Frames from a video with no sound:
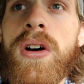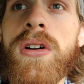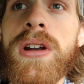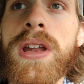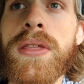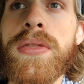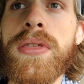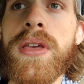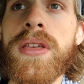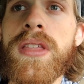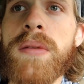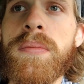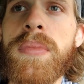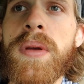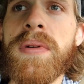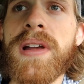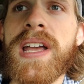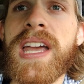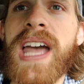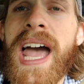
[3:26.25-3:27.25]
only thing that
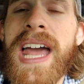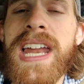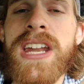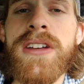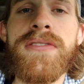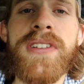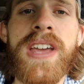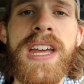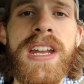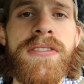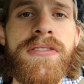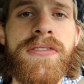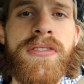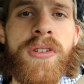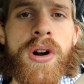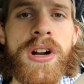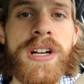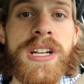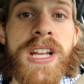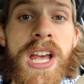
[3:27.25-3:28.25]
people kind of can
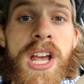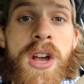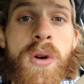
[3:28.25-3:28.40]
afford